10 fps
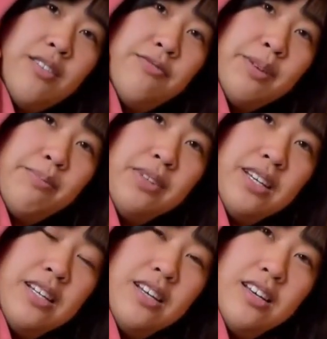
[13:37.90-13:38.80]
flip
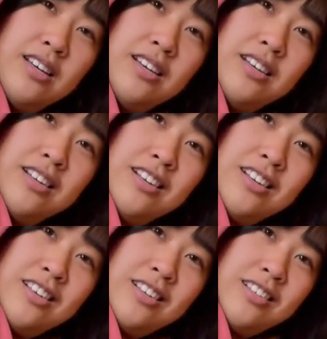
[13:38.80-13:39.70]
lid.
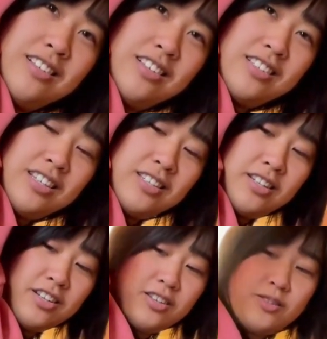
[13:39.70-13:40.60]
It's easy to
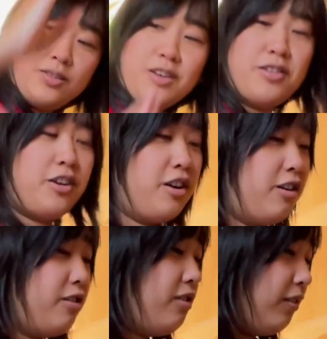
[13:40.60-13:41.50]
use on the
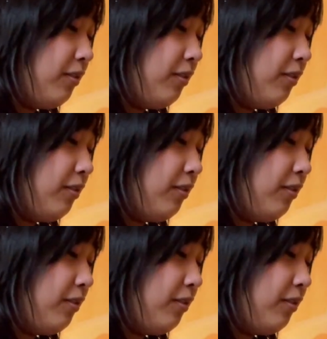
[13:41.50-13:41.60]
go.